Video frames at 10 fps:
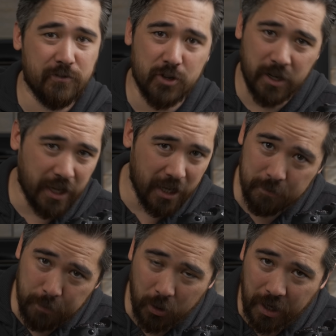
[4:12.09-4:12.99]
have
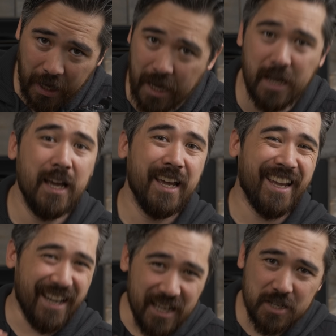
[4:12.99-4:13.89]
truncated bokeh,
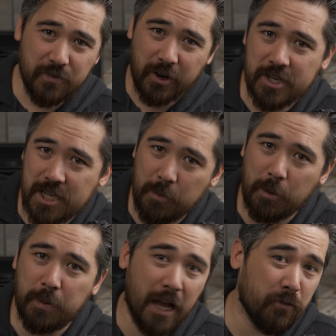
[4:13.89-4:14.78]
is a very
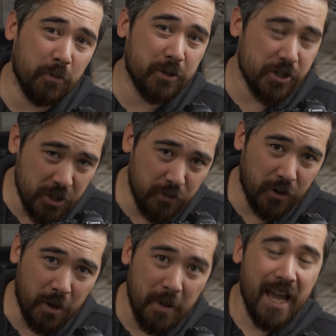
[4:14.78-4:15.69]
stable platform to shoot
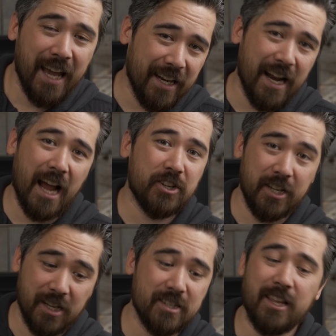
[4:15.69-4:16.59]
from, and it
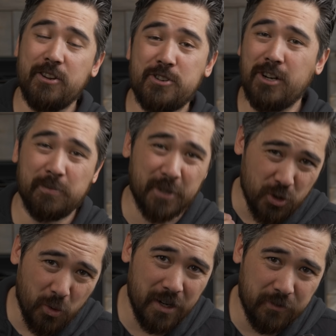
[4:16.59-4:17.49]
actually does let you shoot up to
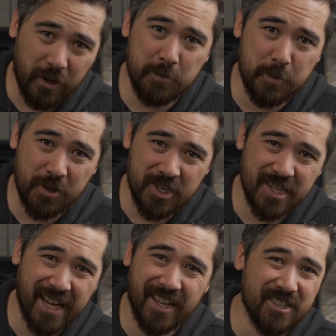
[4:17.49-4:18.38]
20 frames per
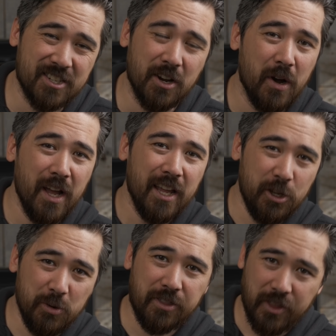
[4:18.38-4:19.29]
second. So
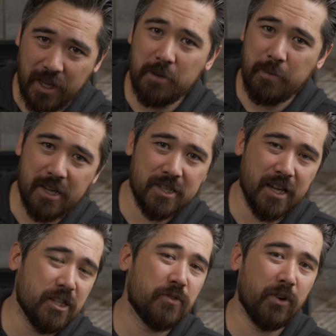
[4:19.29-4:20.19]
you would think it makes
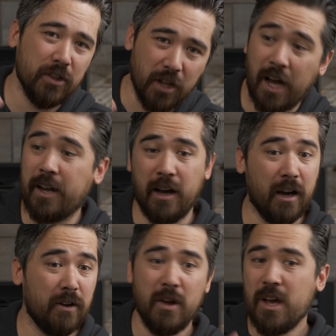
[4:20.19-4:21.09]
sense for a lot
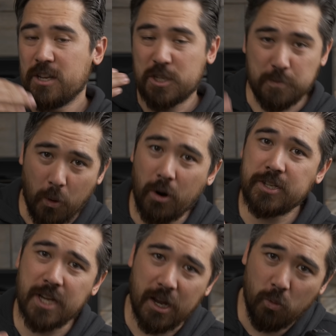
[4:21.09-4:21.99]
of
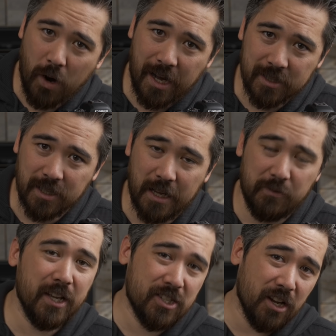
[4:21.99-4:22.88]
sports and
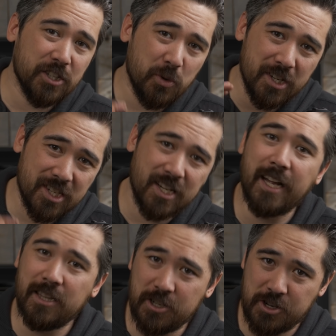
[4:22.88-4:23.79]
wildlife. It's also a
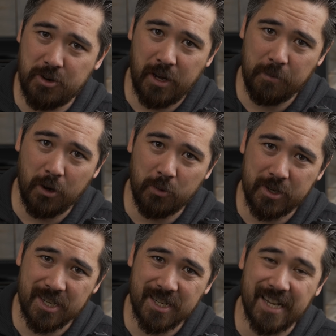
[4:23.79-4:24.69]
silent shooting mode,
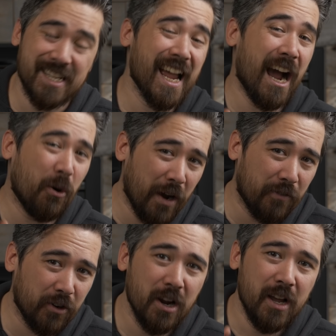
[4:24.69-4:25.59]
which is nice.
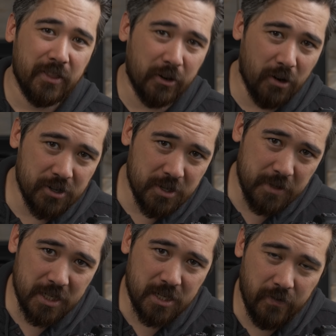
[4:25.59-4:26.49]
However, there are some
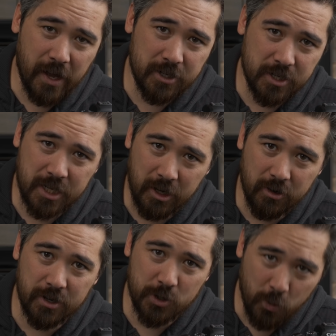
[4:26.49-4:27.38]
disadvantages
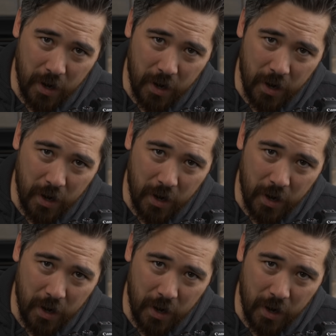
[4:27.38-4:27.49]
here as